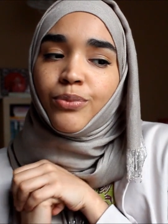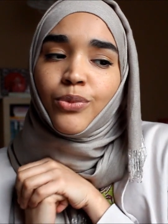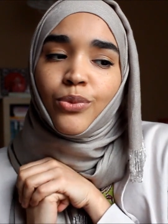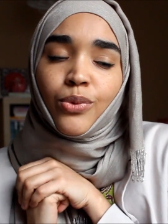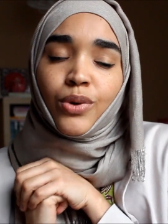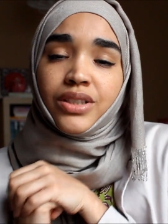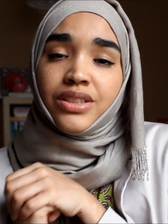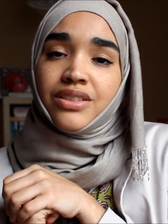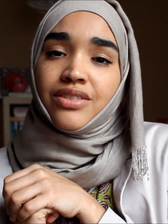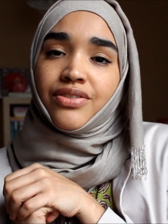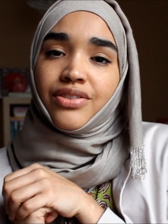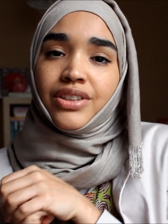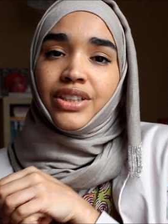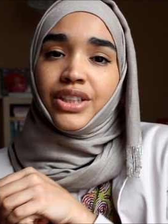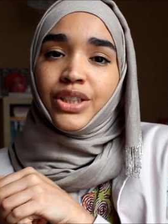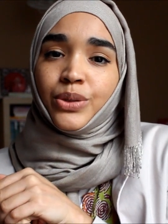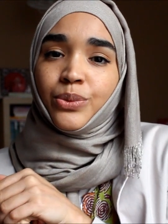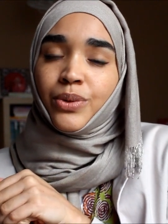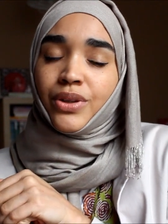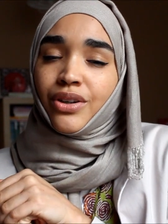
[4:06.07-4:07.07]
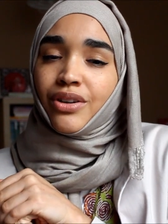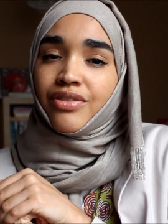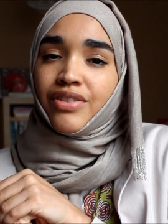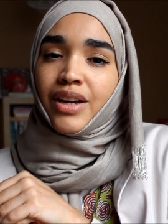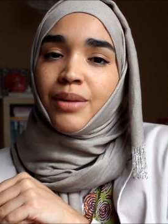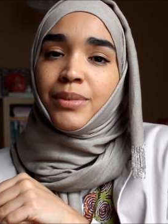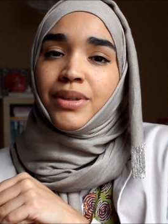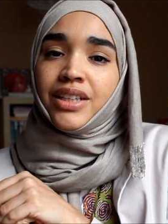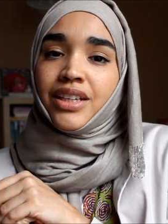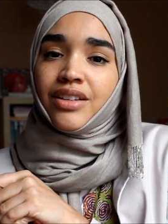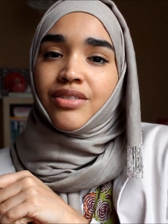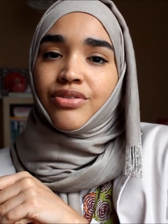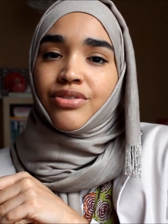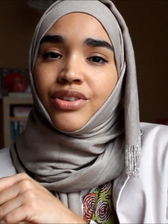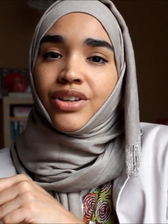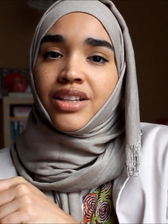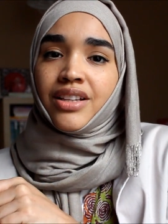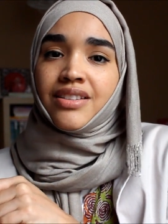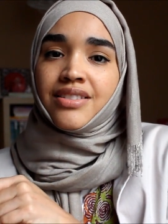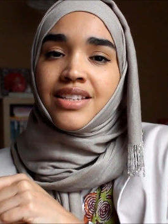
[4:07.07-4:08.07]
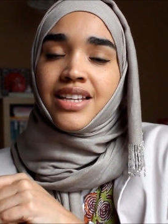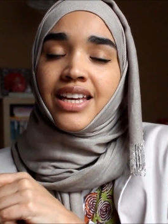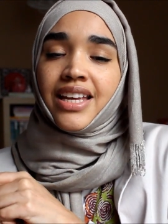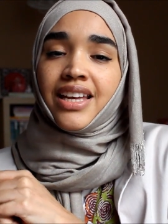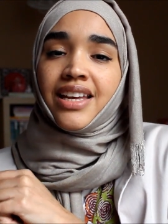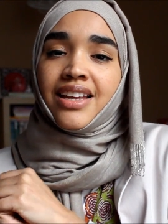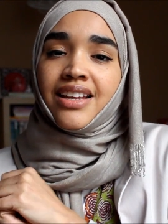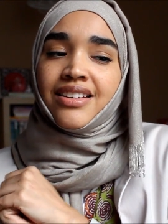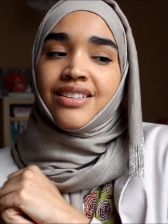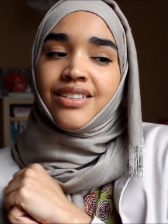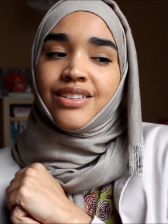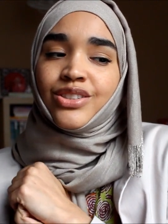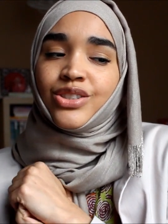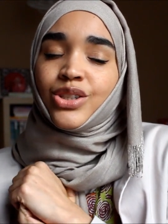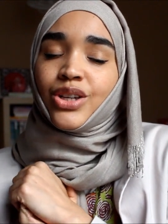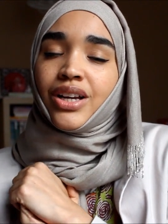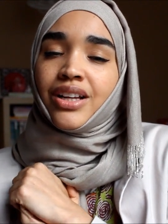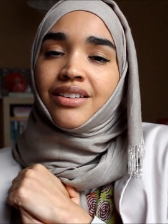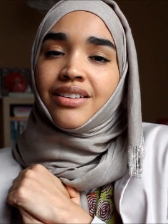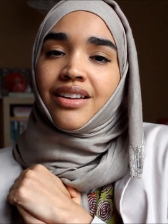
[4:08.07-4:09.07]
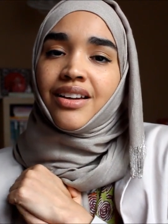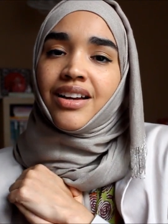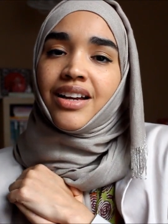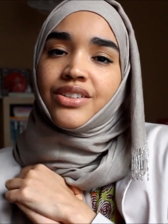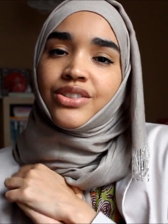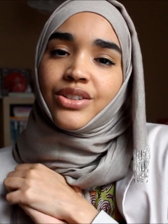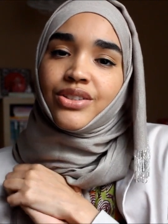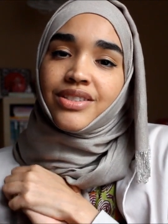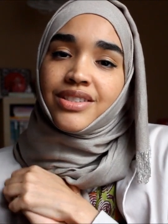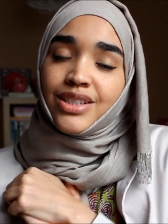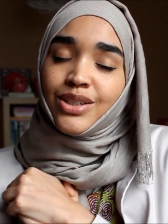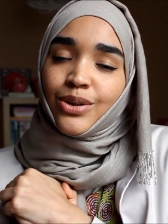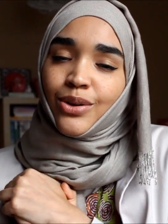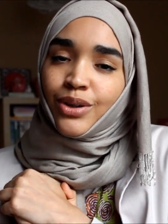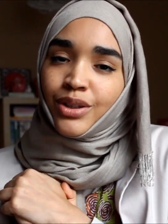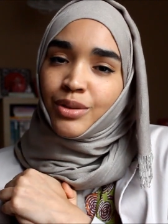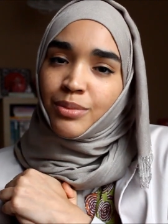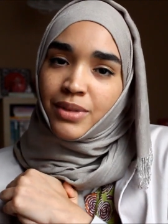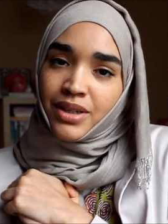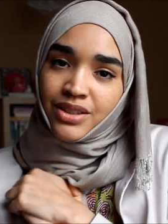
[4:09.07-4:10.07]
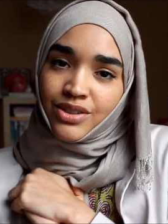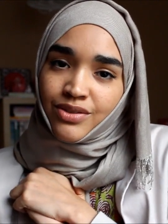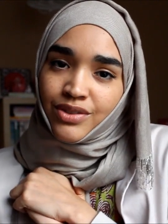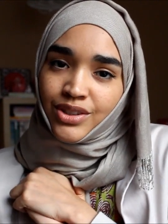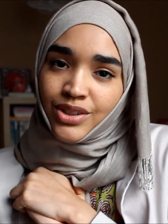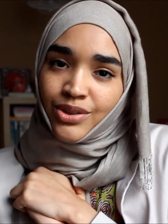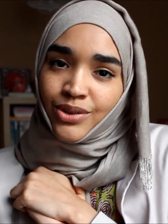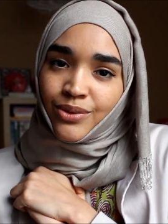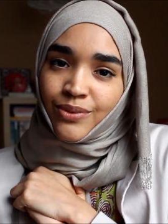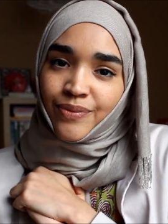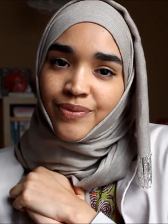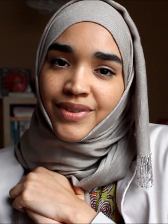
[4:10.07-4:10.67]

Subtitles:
wonderful Eid with your family and friends, and inshallah I shall see you all in the next video.